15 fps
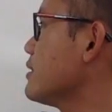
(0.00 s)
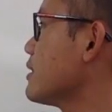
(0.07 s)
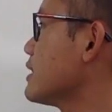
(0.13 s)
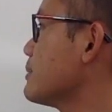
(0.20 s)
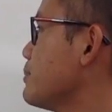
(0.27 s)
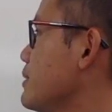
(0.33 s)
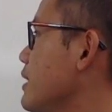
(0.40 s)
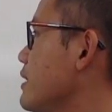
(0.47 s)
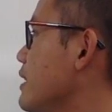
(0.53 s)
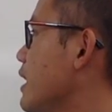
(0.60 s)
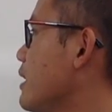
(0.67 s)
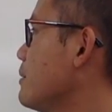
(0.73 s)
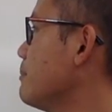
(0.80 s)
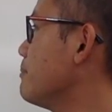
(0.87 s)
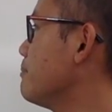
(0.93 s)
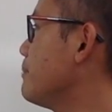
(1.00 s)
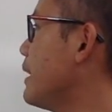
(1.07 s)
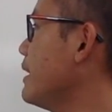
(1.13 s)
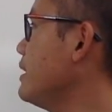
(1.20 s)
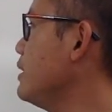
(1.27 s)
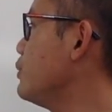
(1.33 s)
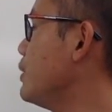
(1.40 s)
so let's put that down
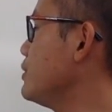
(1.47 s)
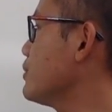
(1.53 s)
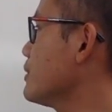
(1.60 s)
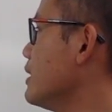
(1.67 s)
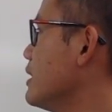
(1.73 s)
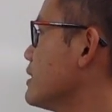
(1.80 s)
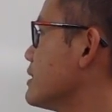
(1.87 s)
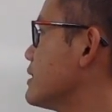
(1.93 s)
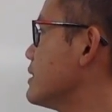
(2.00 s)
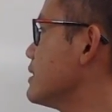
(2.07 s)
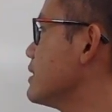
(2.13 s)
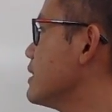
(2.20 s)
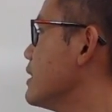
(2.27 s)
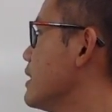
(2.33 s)
by the ratio test.